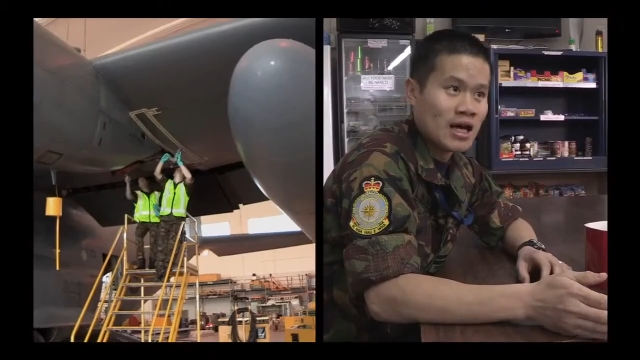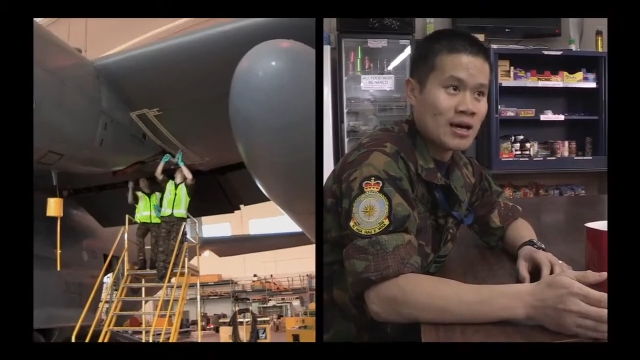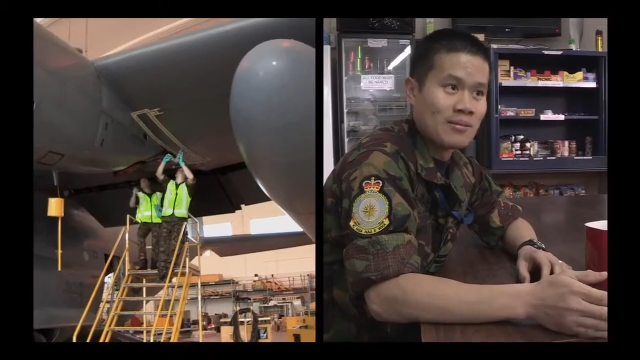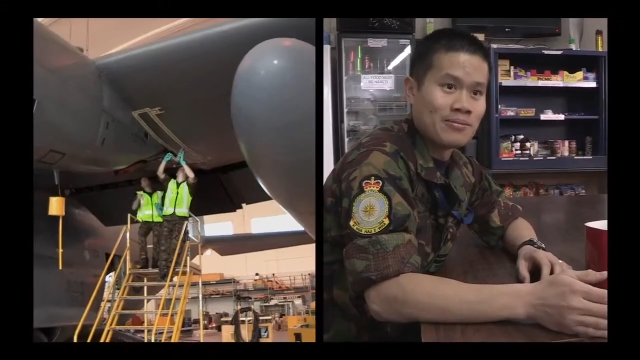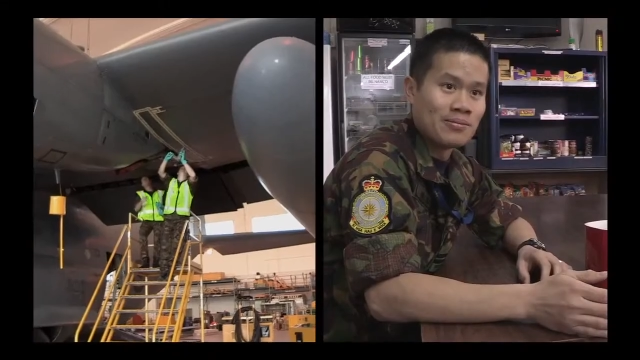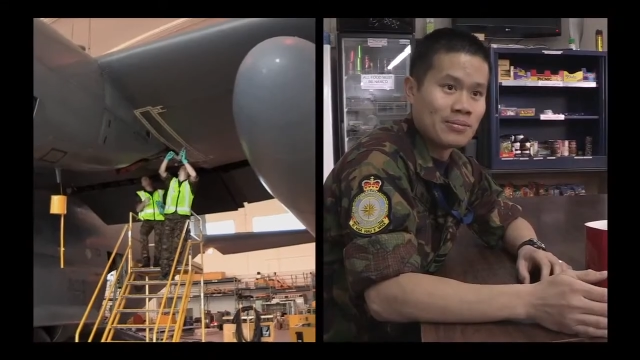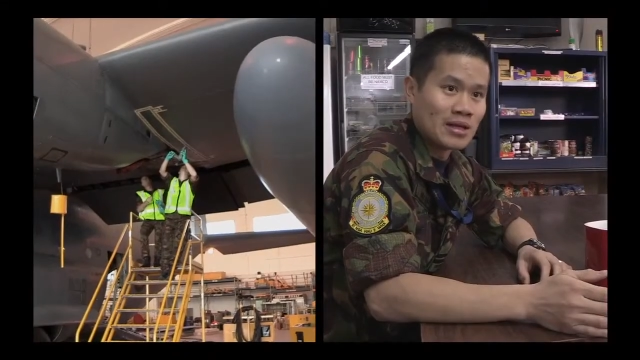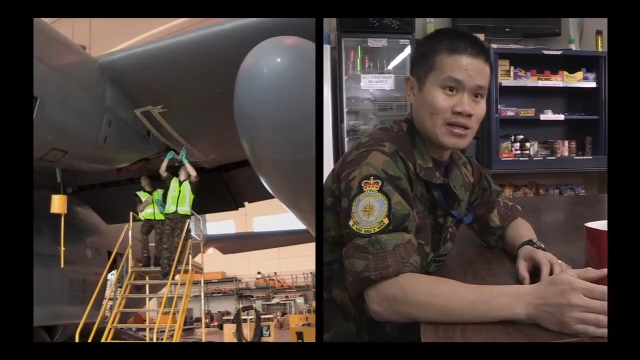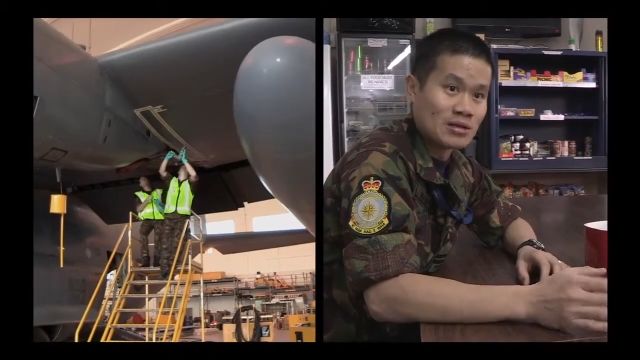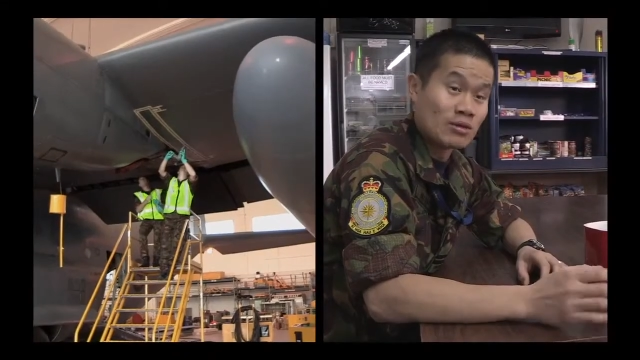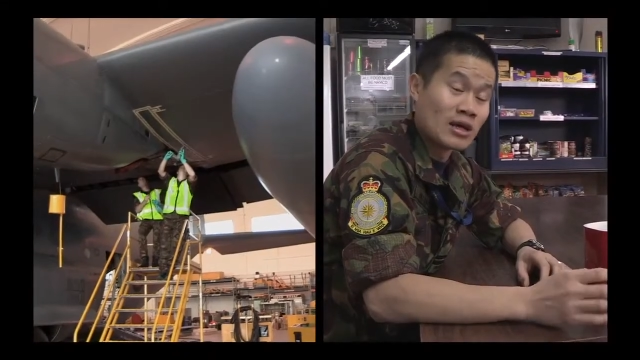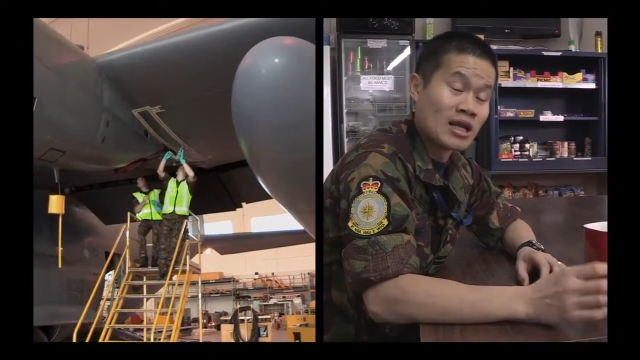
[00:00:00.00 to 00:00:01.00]
Um,
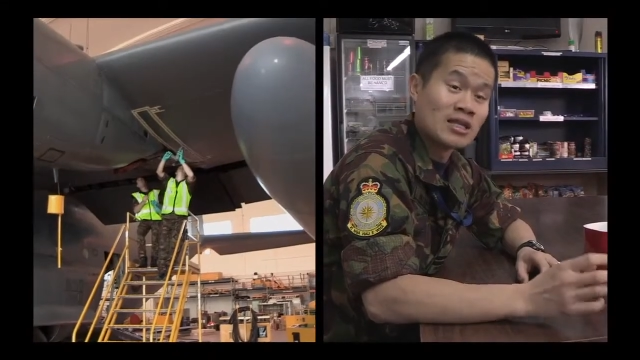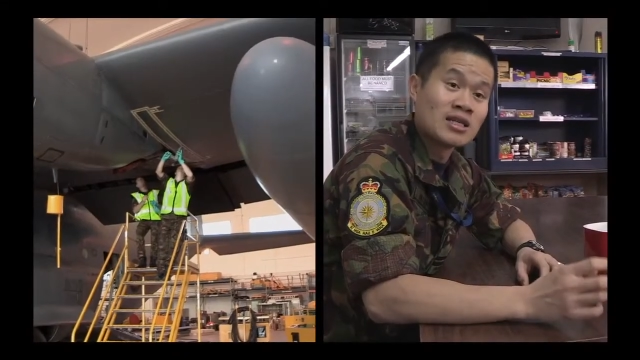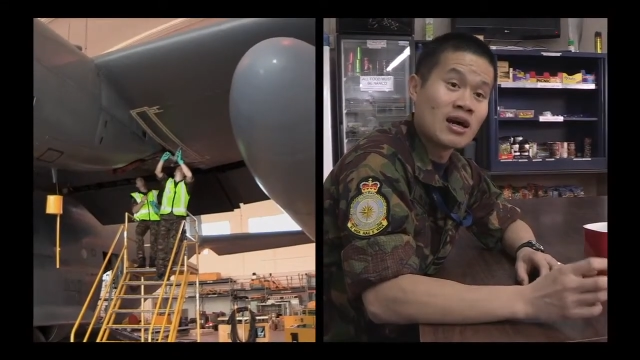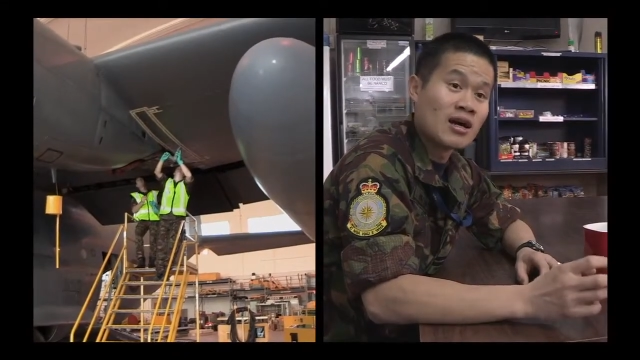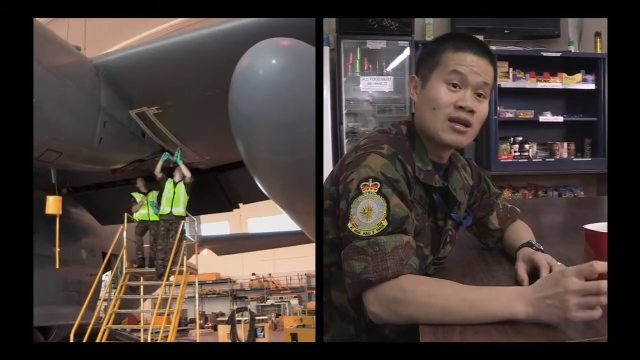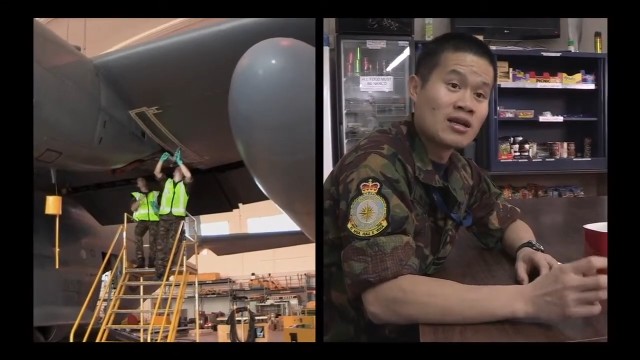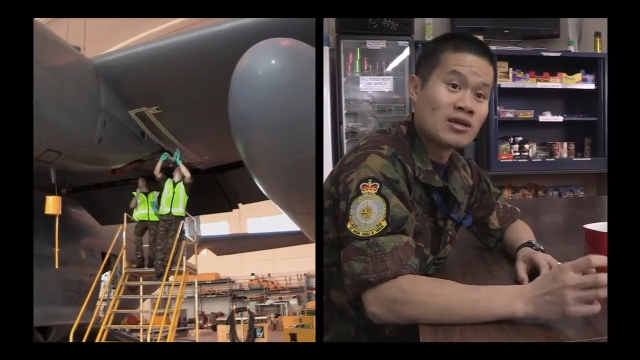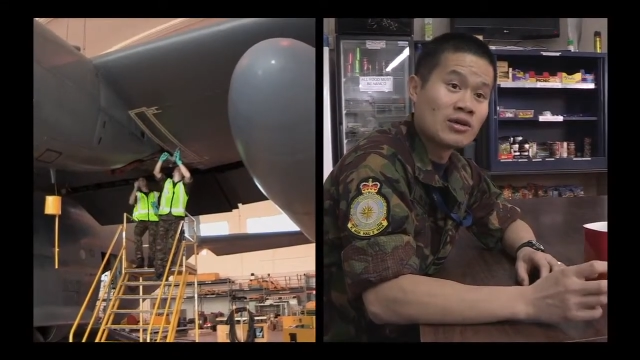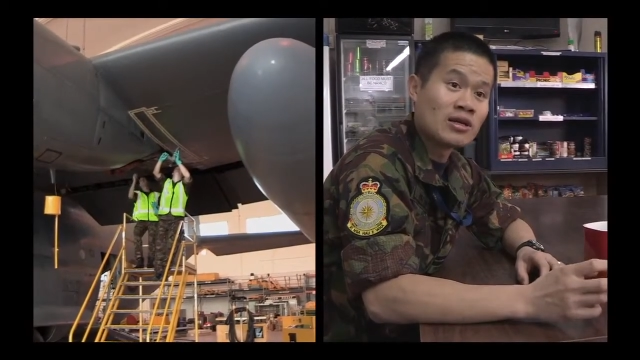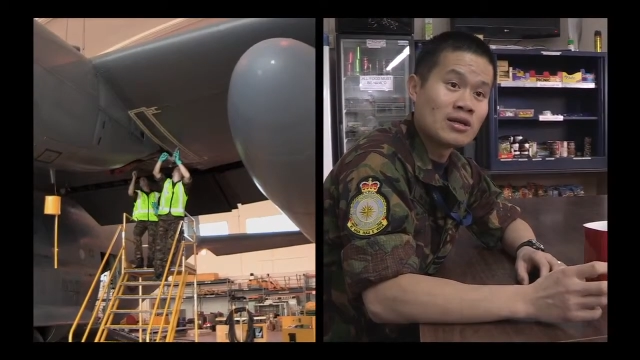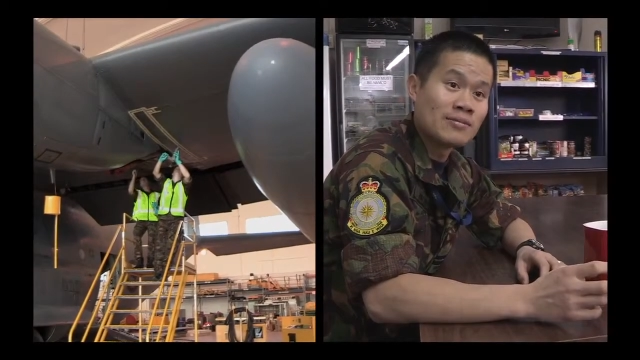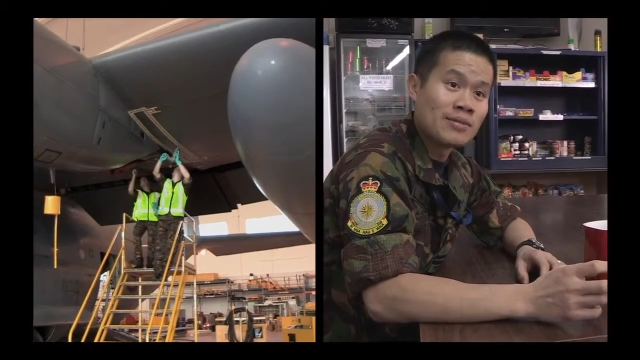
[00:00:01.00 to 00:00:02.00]
it's a really tight-knit
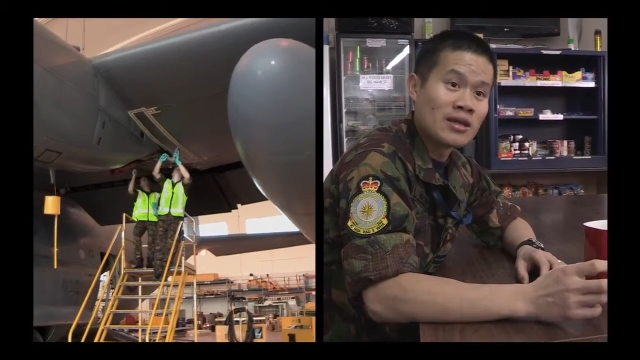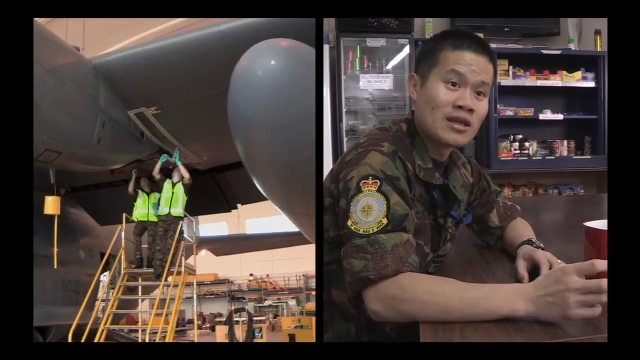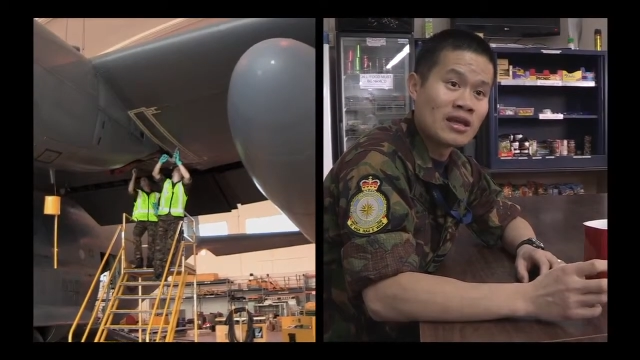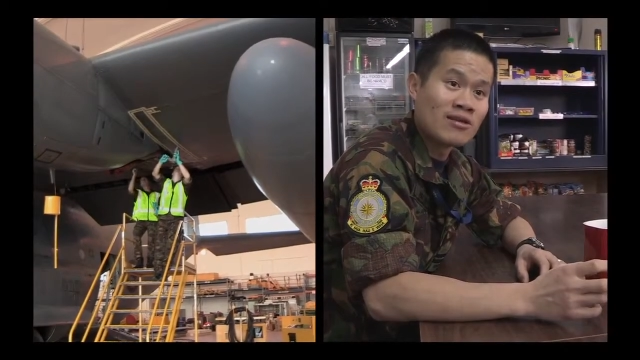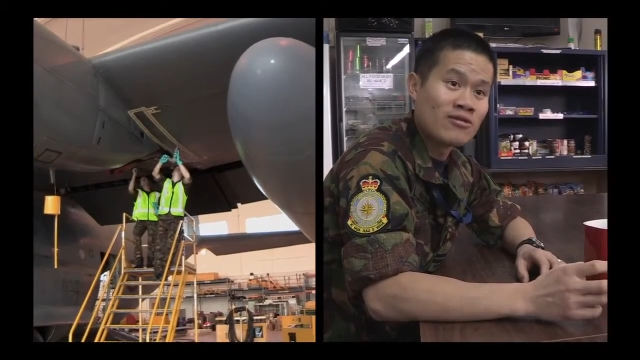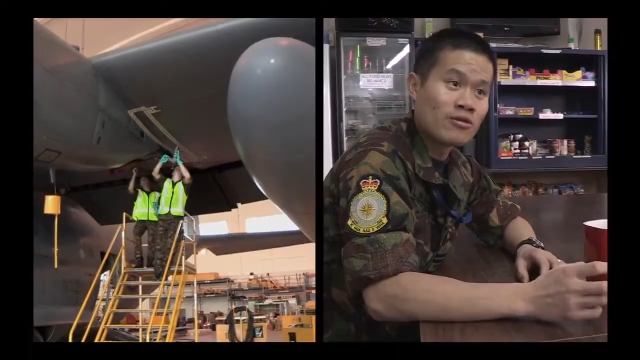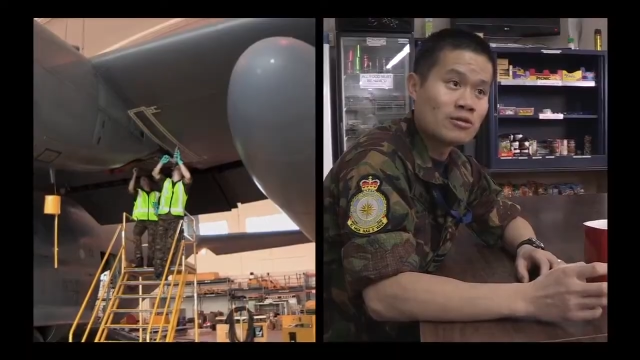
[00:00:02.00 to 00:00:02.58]
unit in the Air